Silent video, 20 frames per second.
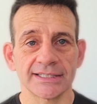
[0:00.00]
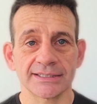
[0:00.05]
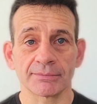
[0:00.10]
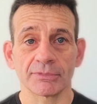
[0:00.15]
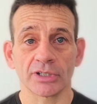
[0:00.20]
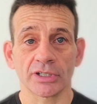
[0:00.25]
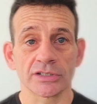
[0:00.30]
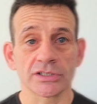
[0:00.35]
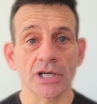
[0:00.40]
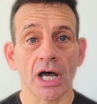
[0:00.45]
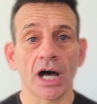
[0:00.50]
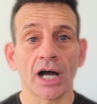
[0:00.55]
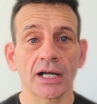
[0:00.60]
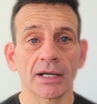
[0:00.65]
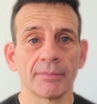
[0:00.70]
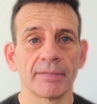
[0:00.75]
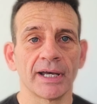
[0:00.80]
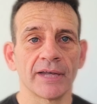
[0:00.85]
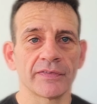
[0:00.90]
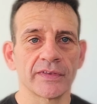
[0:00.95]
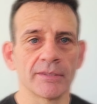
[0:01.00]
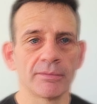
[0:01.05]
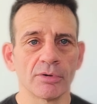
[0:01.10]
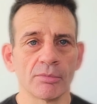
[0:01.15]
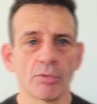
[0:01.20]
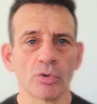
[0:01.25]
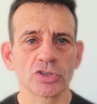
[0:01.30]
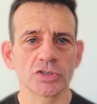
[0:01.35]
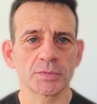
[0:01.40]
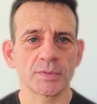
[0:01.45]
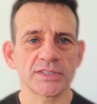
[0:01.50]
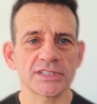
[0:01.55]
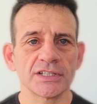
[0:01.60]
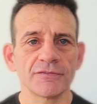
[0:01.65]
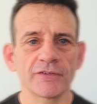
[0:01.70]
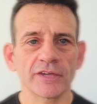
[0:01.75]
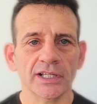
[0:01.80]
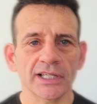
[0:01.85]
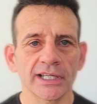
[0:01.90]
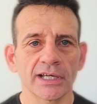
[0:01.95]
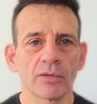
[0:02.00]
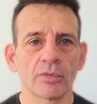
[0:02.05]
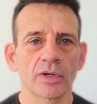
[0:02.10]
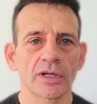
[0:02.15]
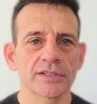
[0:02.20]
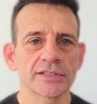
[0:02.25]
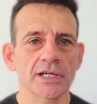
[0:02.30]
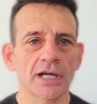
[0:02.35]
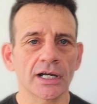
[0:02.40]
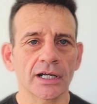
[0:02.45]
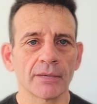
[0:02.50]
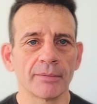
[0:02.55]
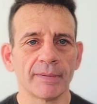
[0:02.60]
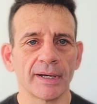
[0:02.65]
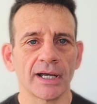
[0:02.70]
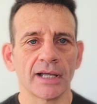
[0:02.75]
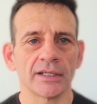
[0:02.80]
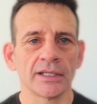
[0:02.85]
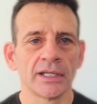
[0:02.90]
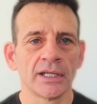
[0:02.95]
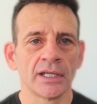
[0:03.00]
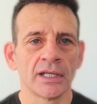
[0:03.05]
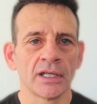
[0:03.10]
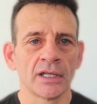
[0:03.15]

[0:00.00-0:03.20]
I'm going to talk about that. But more specifically, I want to talk about